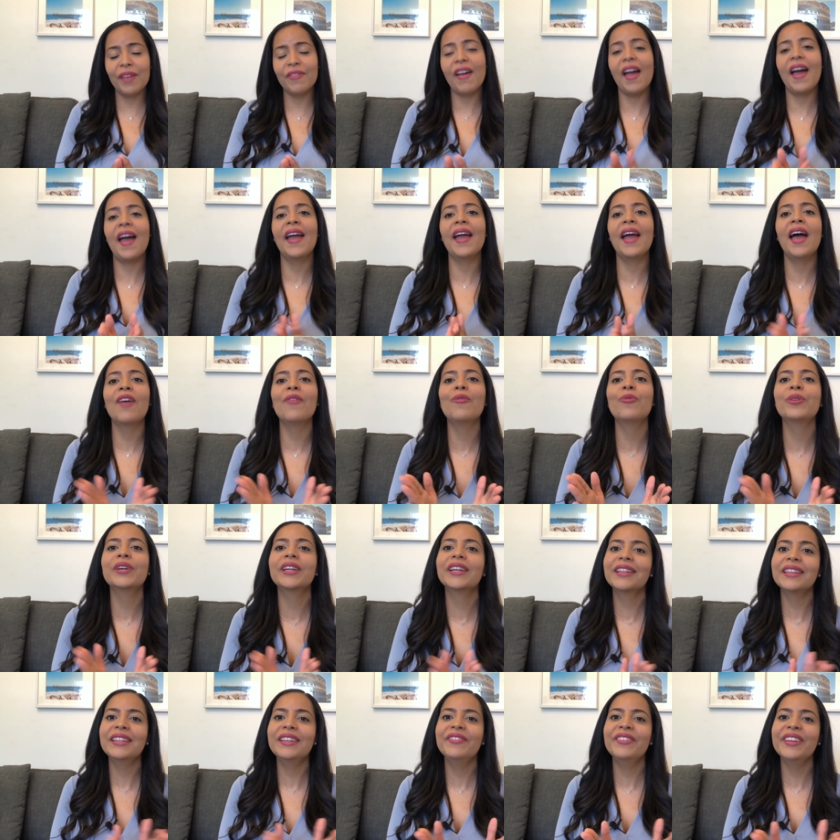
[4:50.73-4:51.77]
I have
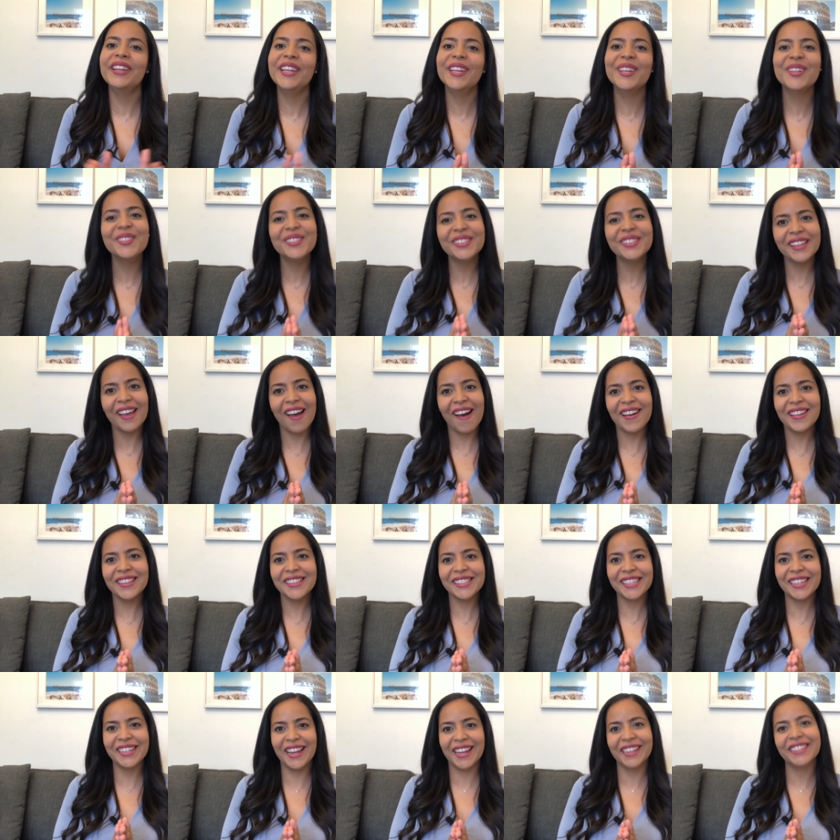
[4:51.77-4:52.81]
weekly videos. Until
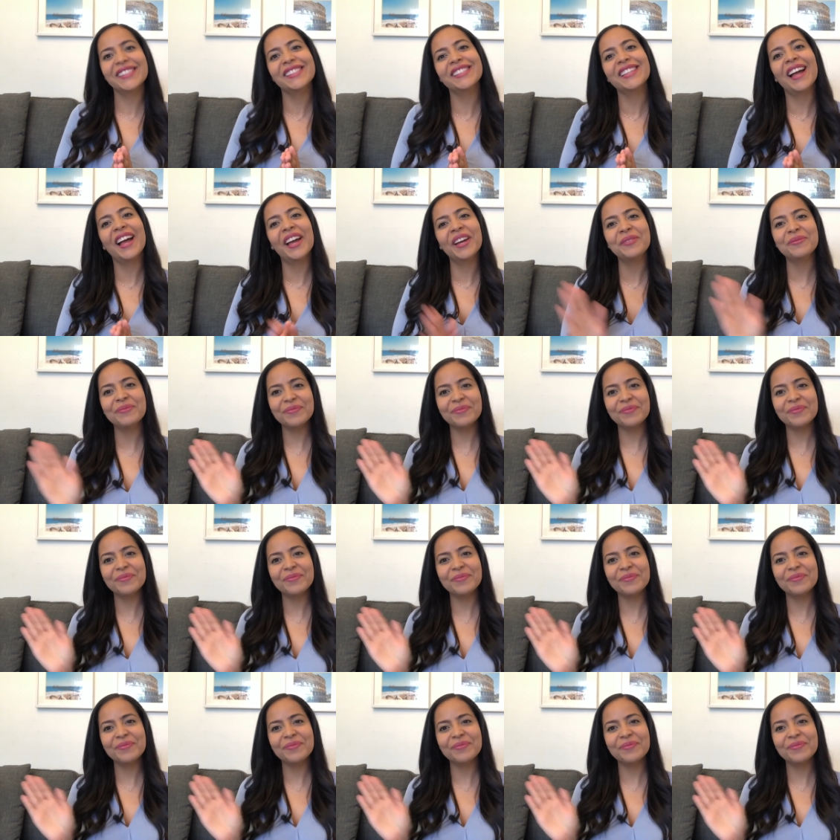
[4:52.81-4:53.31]
next time.